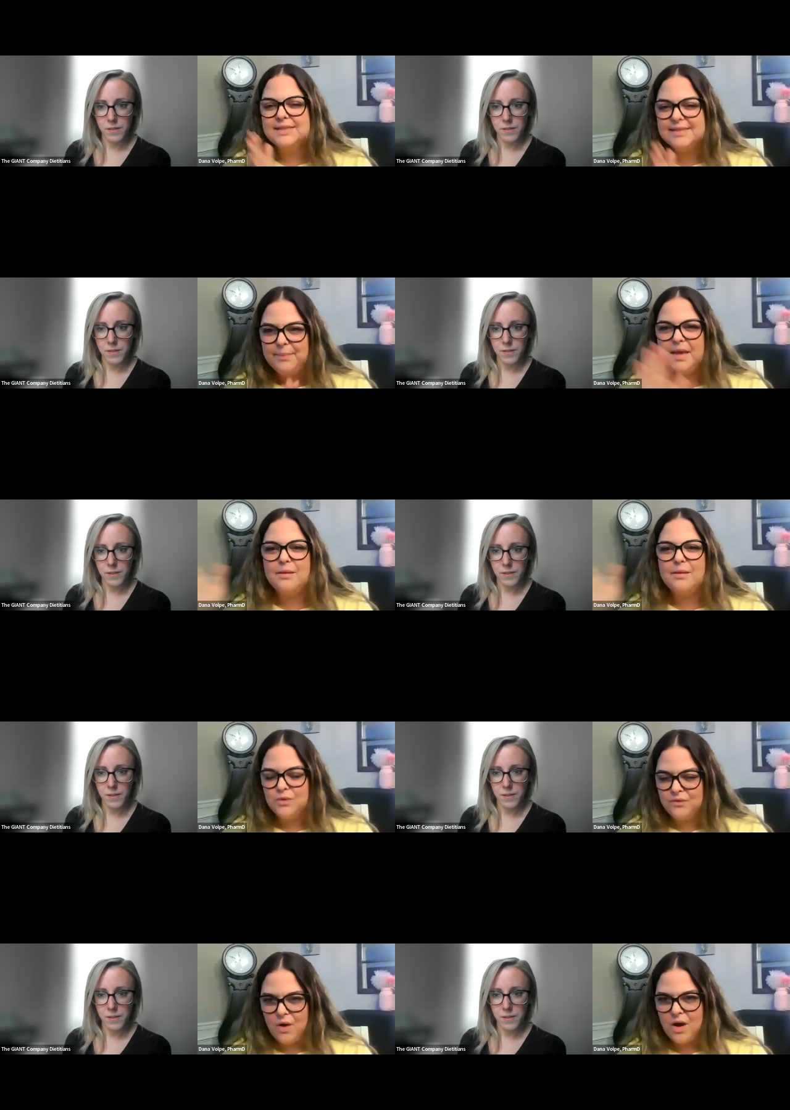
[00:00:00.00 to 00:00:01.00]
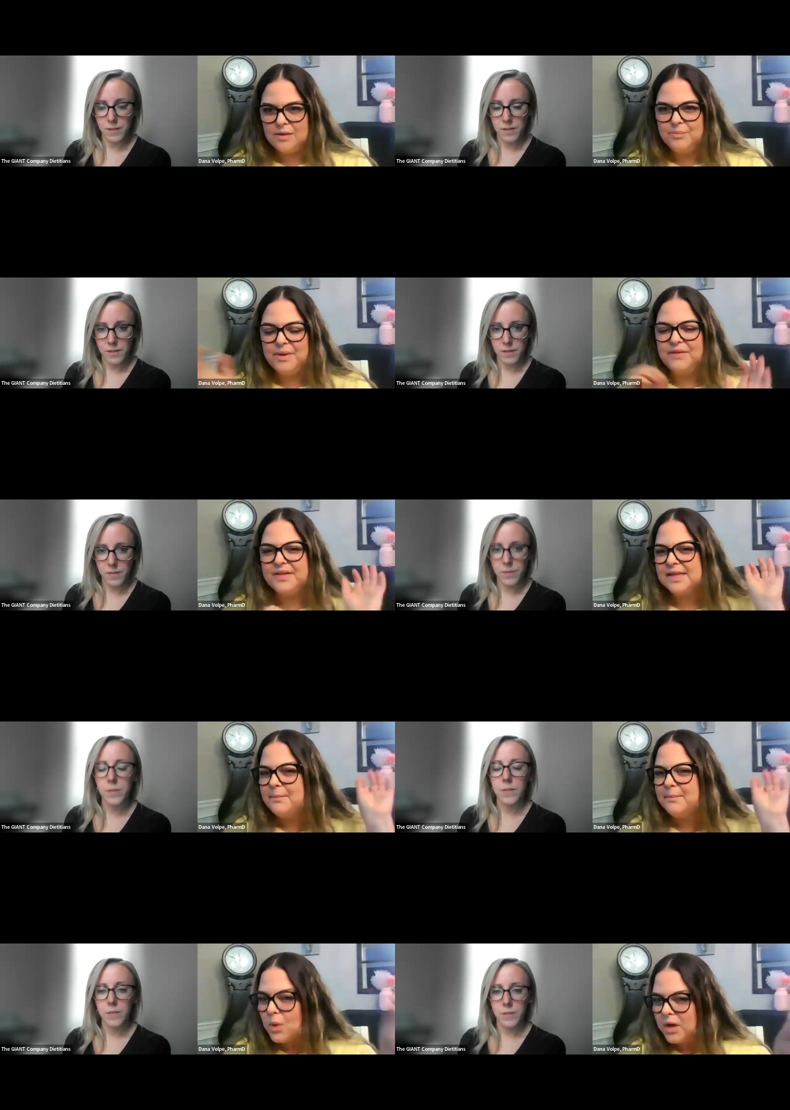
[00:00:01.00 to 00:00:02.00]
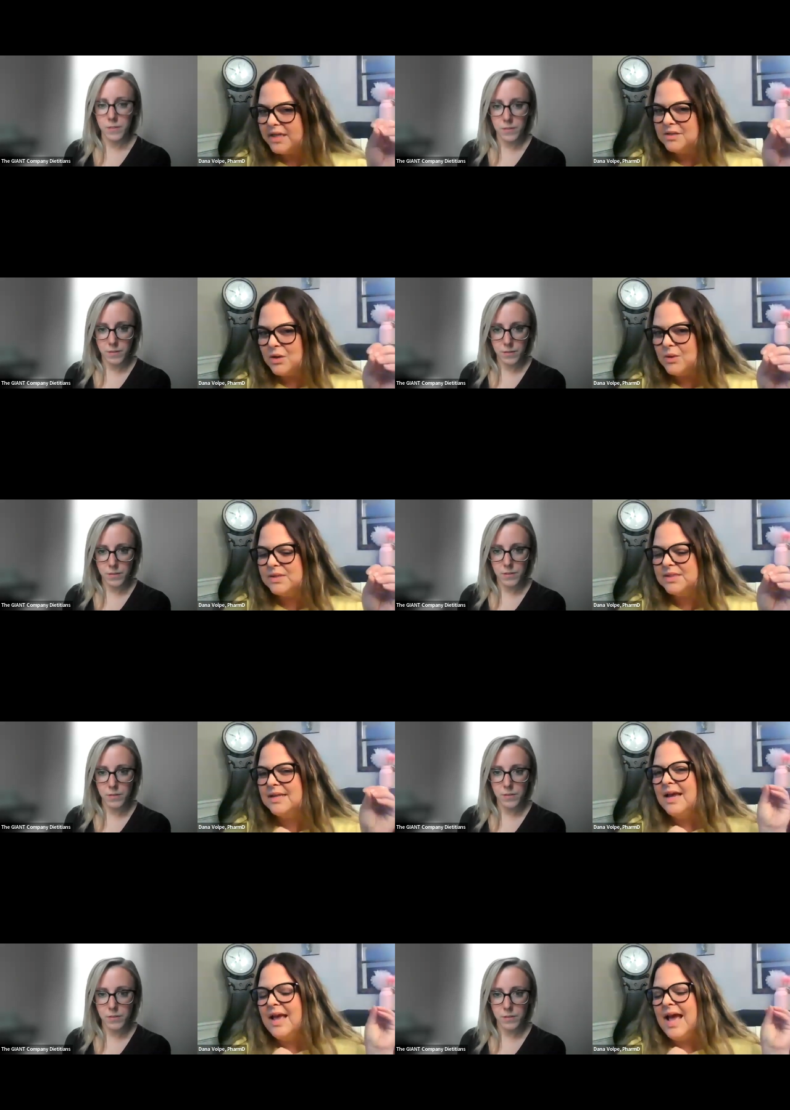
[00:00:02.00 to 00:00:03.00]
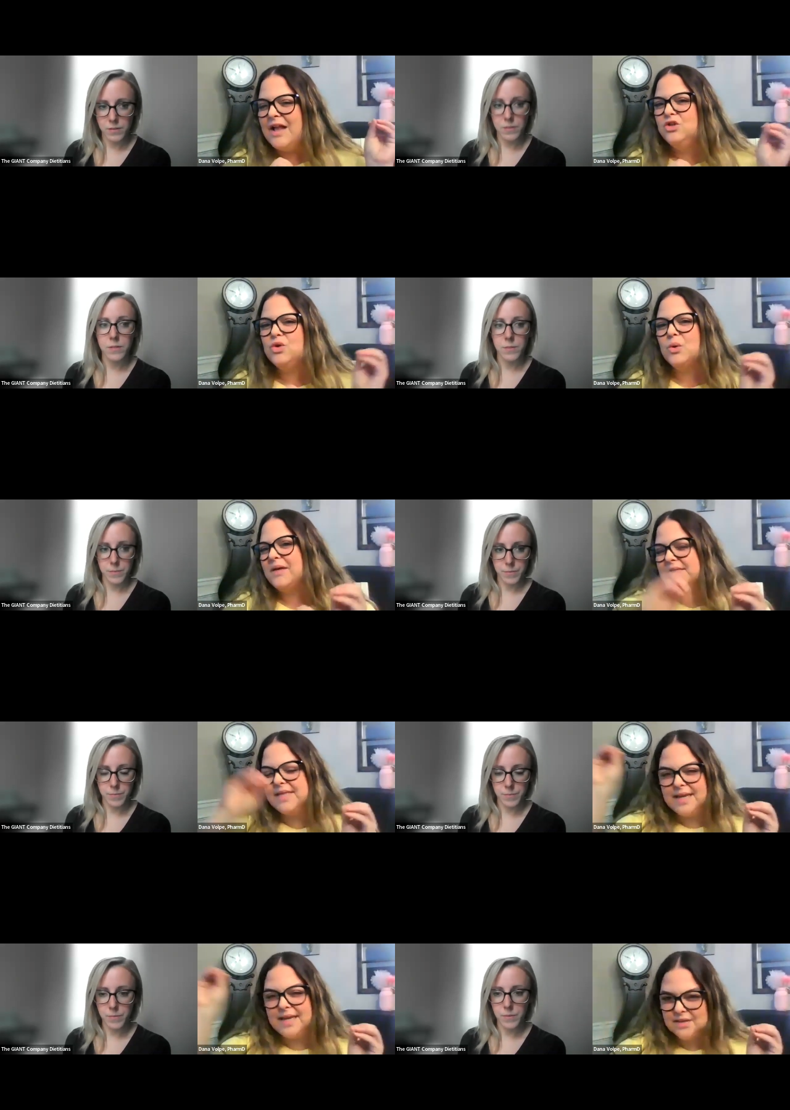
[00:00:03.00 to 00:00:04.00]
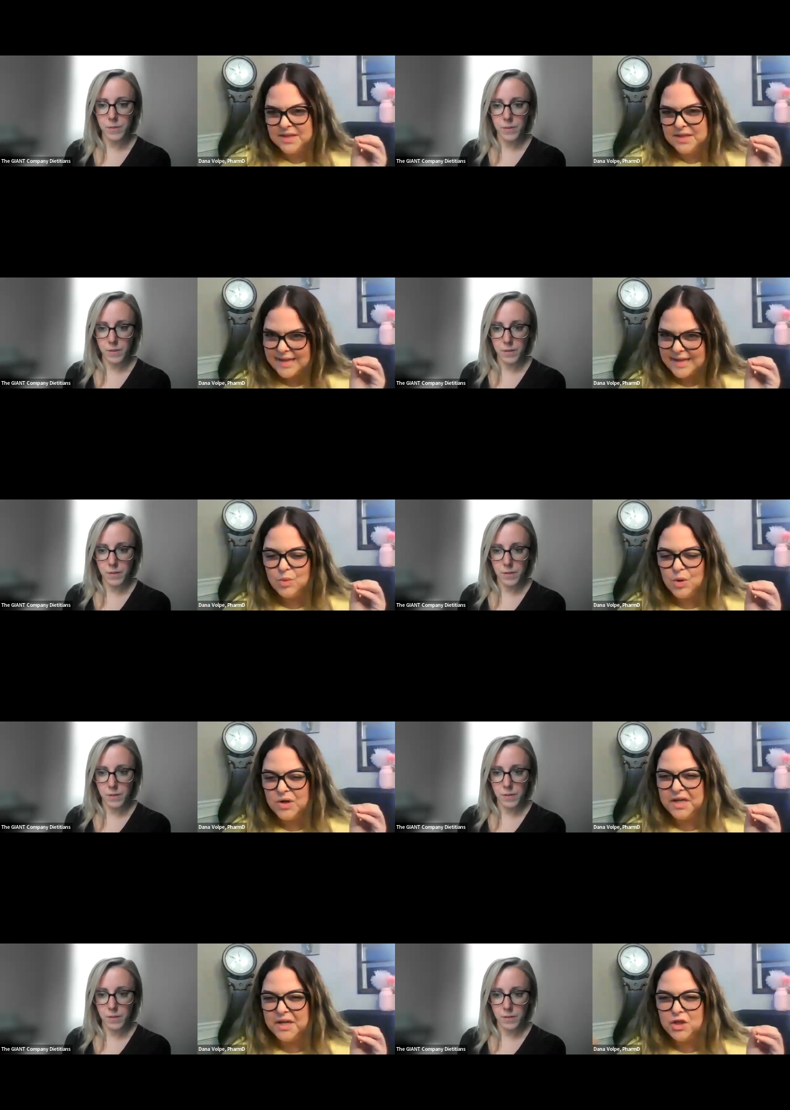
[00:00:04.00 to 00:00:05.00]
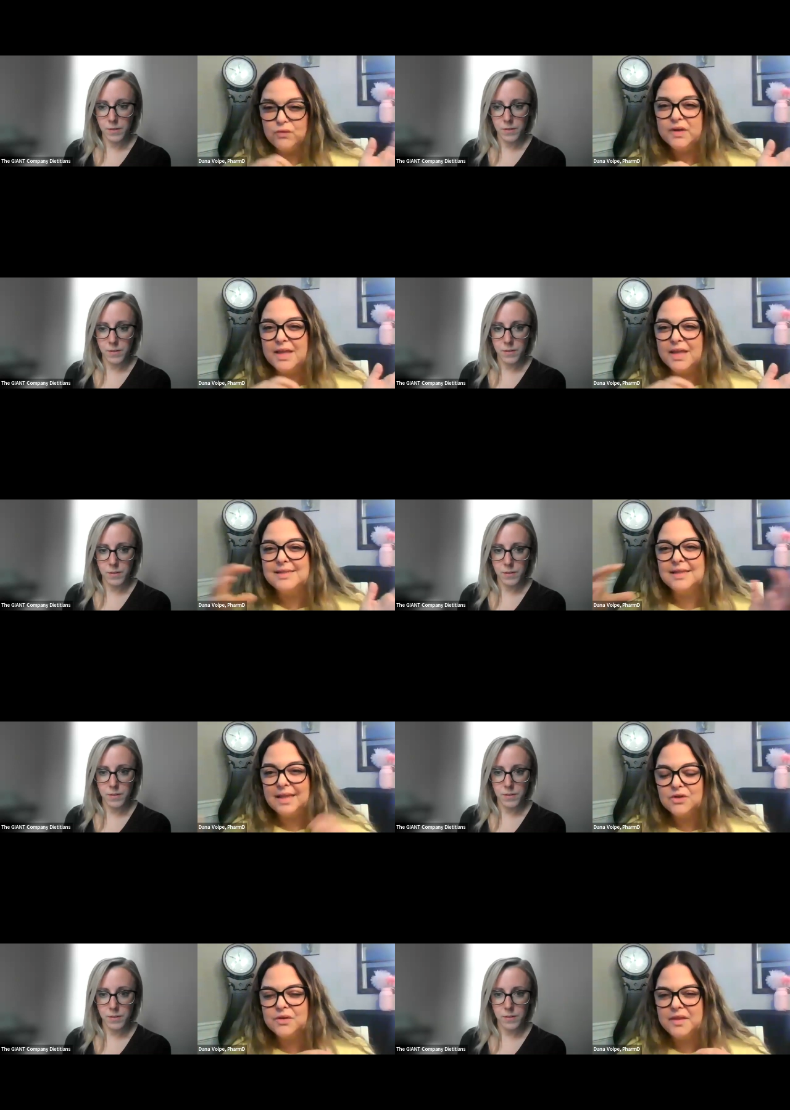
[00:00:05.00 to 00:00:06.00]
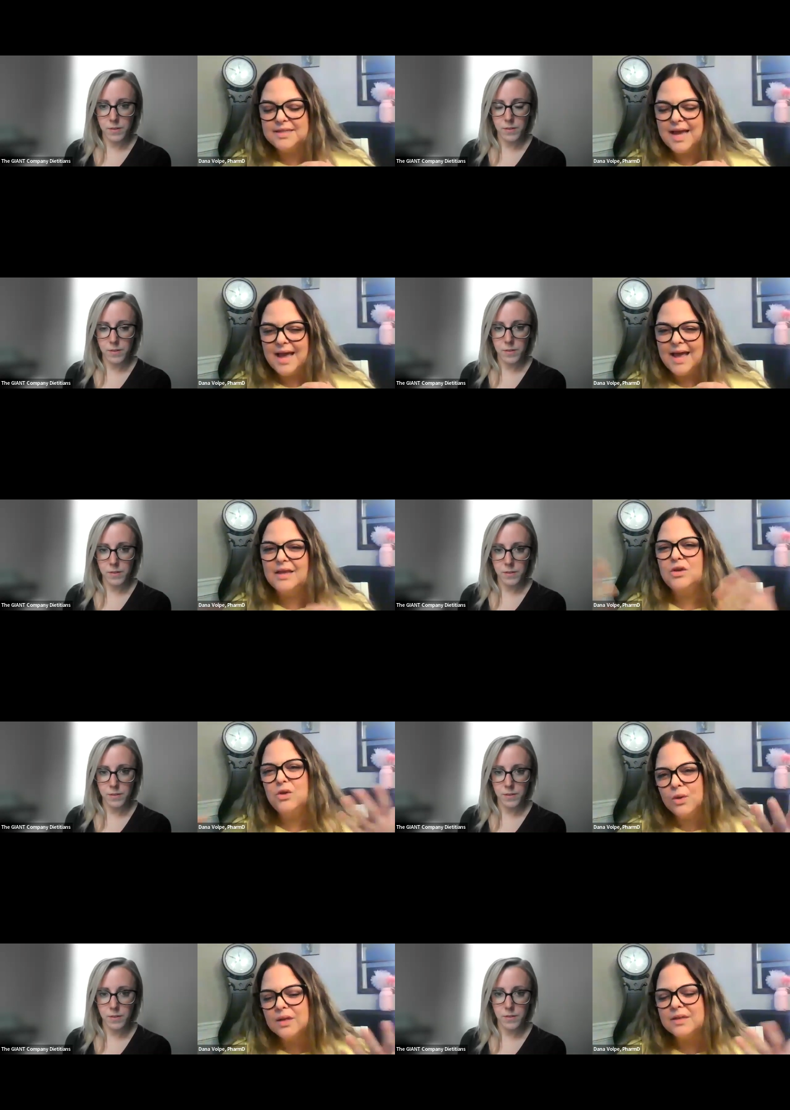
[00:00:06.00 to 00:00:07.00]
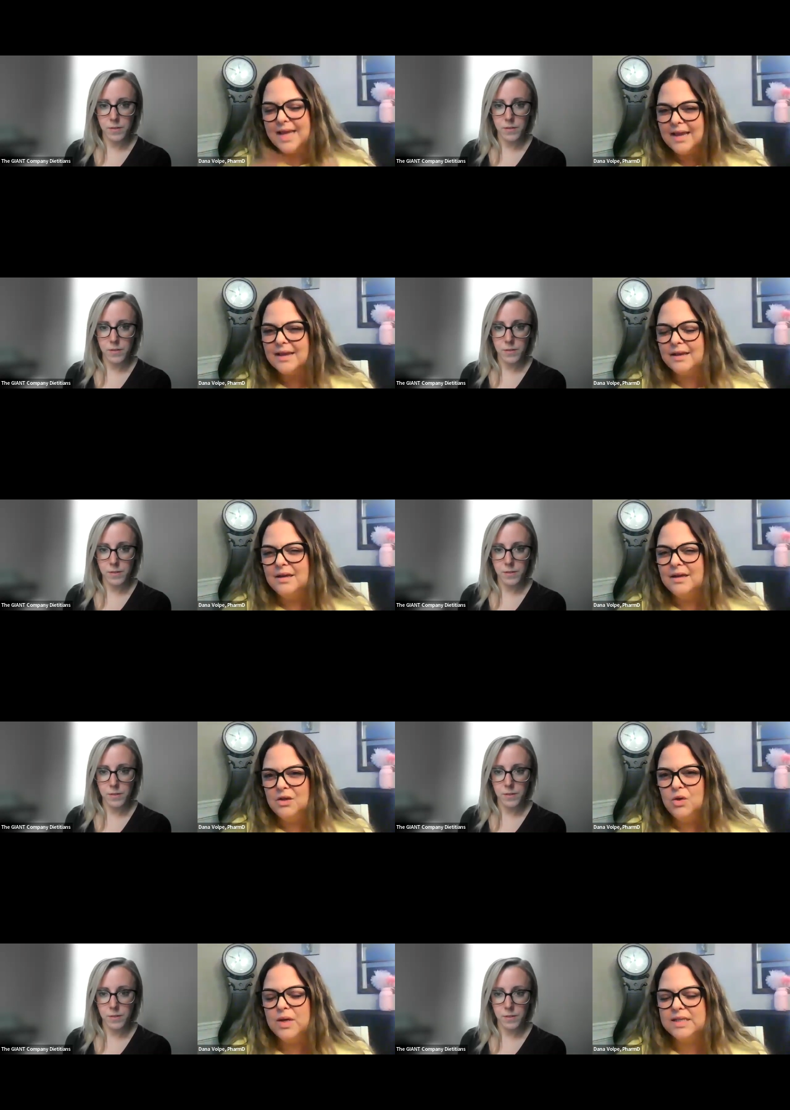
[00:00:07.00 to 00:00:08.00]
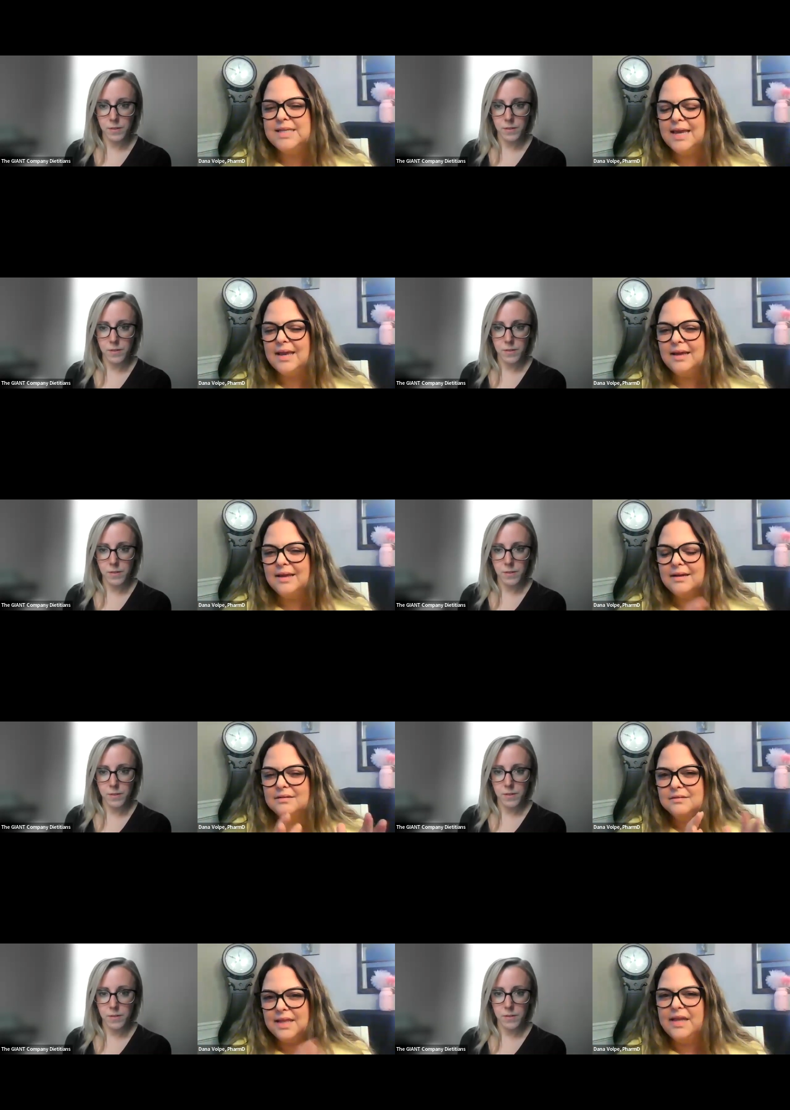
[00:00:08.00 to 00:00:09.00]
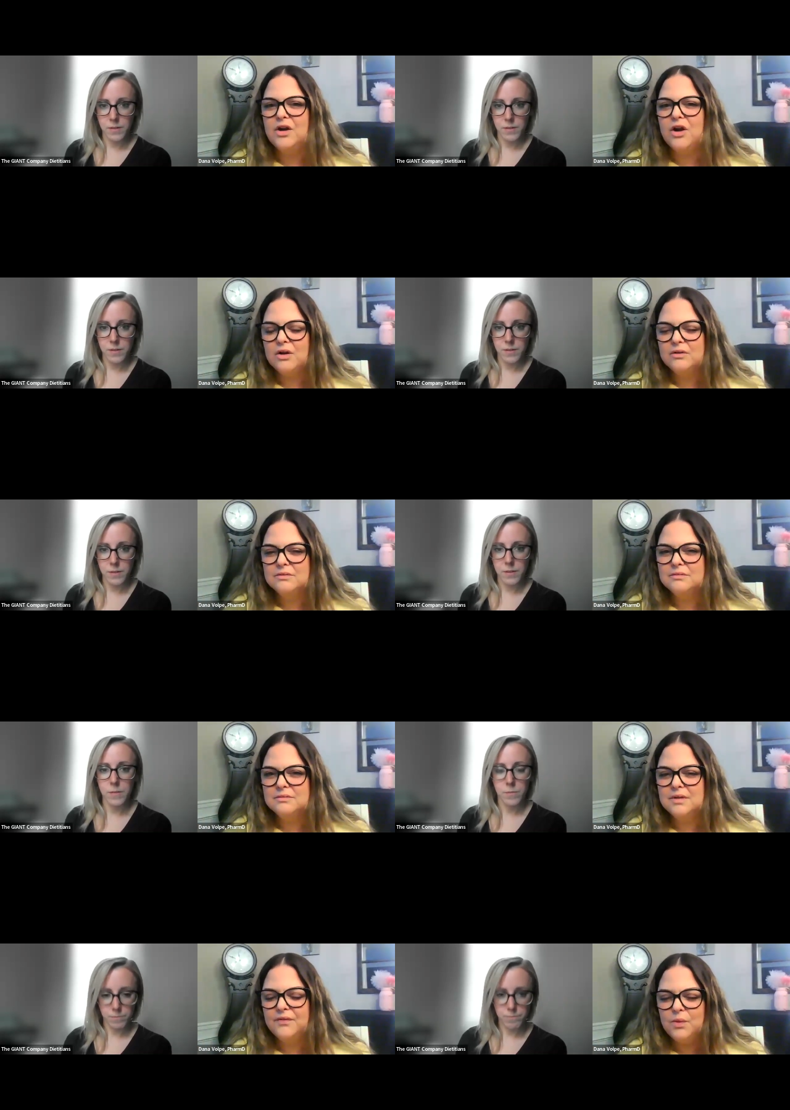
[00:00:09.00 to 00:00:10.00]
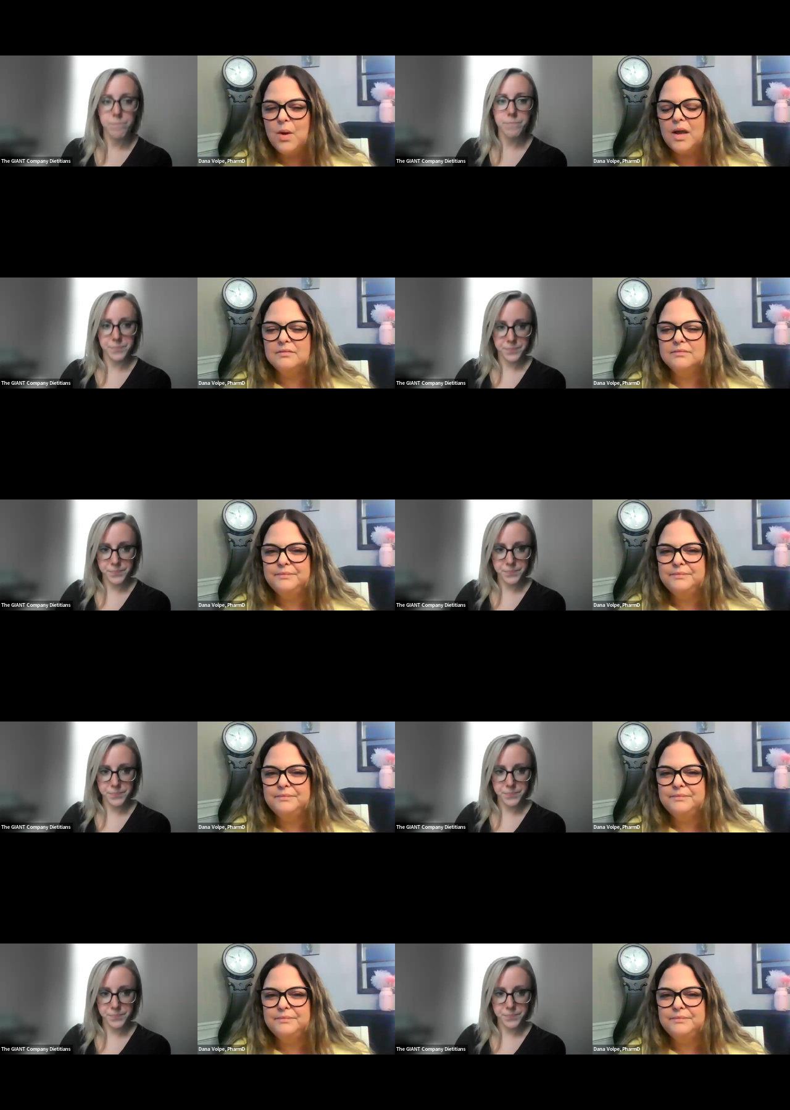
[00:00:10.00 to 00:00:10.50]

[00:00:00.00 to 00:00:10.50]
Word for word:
Speaker 1: skip it and move on. But if it's a morning dose and you don't have to take it until the next morning and you realize it later in the day, you can take you can take it later if you want.